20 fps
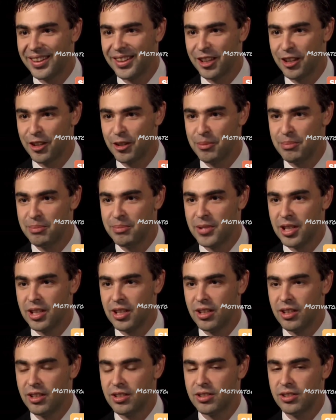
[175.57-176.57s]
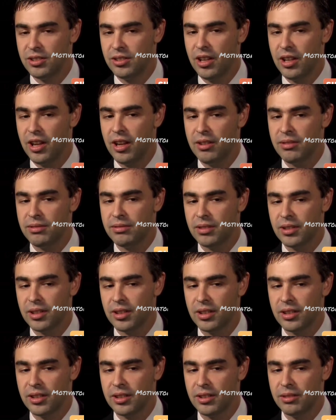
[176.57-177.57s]
So you have
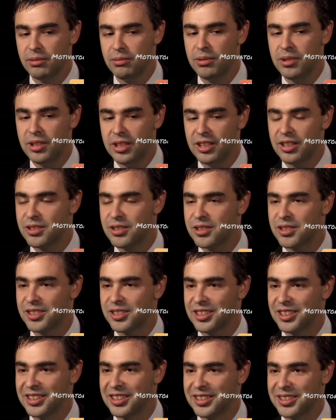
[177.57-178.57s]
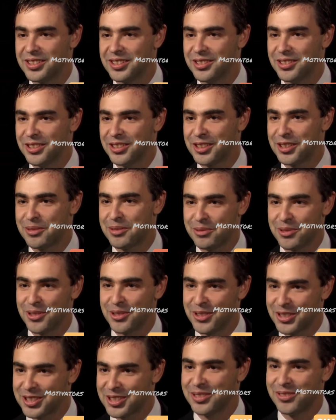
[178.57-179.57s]
a really interesting sort of
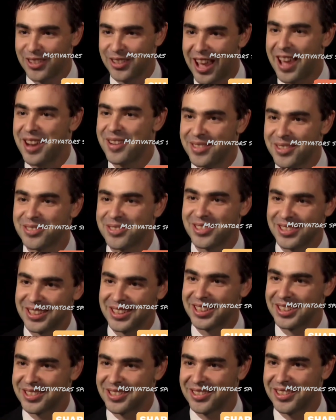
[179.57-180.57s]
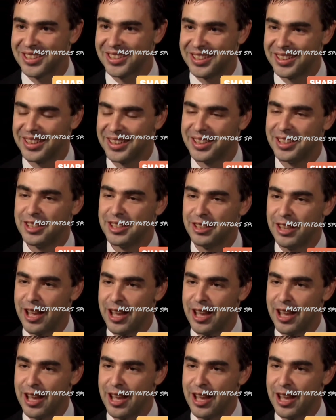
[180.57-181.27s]
confluence of a lot of different things, right? A